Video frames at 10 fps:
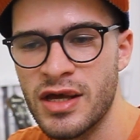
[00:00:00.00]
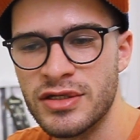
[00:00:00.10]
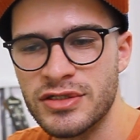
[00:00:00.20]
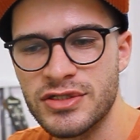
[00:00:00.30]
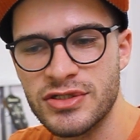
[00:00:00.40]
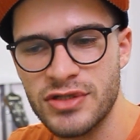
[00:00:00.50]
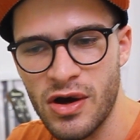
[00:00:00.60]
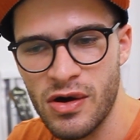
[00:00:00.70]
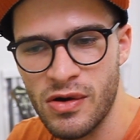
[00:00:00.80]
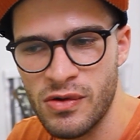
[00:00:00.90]

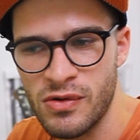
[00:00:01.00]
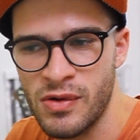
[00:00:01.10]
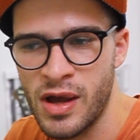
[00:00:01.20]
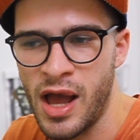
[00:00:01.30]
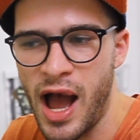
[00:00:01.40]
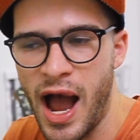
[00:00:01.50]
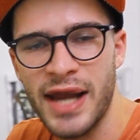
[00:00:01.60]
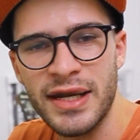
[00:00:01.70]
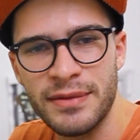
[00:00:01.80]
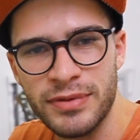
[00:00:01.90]
So I
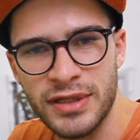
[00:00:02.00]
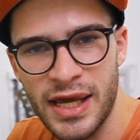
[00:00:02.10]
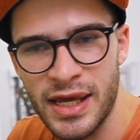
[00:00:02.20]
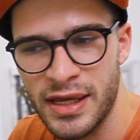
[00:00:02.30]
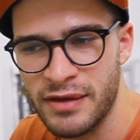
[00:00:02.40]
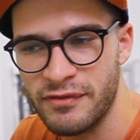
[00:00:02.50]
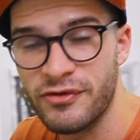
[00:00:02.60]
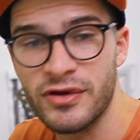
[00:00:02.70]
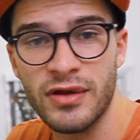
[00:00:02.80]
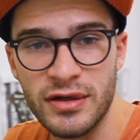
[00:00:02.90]
didn't play
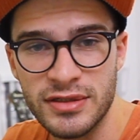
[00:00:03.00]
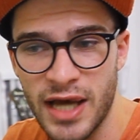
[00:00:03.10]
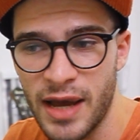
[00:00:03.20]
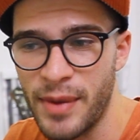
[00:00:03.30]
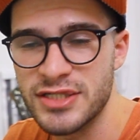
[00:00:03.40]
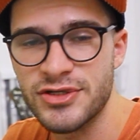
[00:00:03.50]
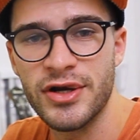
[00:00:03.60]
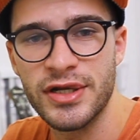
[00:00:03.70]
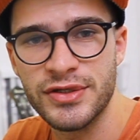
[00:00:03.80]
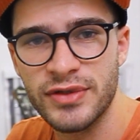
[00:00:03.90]
for a long time. I
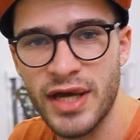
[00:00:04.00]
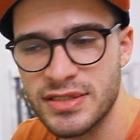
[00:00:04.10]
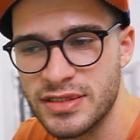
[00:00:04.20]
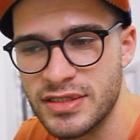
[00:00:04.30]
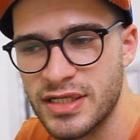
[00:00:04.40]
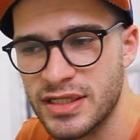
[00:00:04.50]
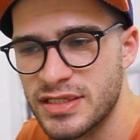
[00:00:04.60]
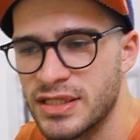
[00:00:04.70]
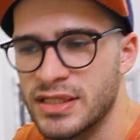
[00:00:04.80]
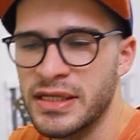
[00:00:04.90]
started in
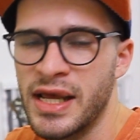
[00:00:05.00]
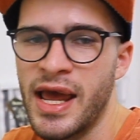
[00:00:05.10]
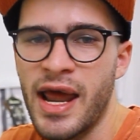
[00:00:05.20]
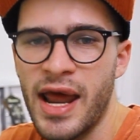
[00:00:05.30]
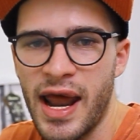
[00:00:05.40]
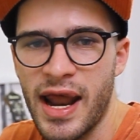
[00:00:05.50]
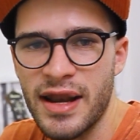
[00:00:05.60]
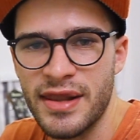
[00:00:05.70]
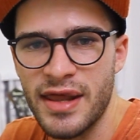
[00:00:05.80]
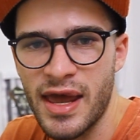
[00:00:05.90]
2016,
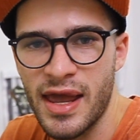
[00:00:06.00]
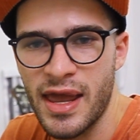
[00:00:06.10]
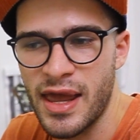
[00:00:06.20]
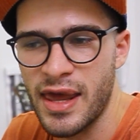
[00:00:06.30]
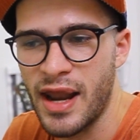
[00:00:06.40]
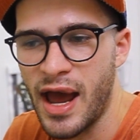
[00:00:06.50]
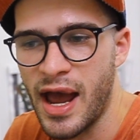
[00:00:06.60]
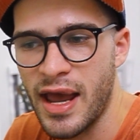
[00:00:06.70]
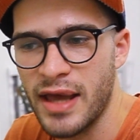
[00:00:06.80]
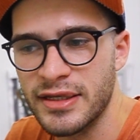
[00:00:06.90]
and then
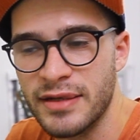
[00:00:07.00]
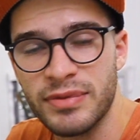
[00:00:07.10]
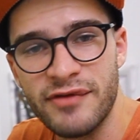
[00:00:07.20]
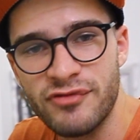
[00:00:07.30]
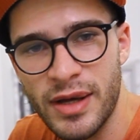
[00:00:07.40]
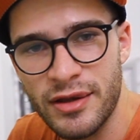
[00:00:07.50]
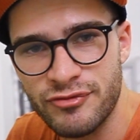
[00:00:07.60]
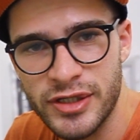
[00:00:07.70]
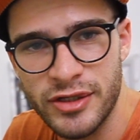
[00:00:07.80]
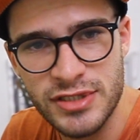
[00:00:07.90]
I didn't play for about
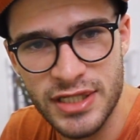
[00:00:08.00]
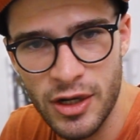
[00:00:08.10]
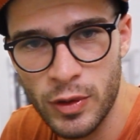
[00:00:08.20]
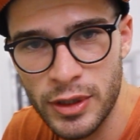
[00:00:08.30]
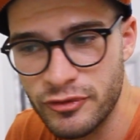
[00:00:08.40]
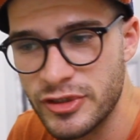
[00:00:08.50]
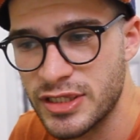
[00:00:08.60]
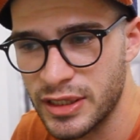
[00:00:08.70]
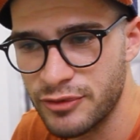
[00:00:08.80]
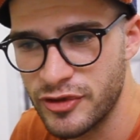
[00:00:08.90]
3 years, and I only
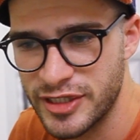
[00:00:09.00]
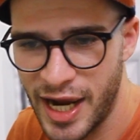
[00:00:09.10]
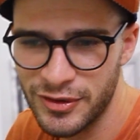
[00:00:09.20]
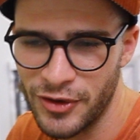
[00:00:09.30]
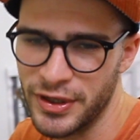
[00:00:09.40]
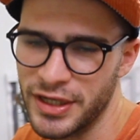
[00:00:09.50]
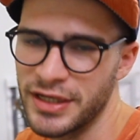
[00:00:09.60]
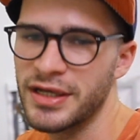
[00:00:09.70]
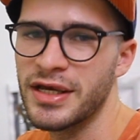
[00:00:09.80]
recently re-downloaded it.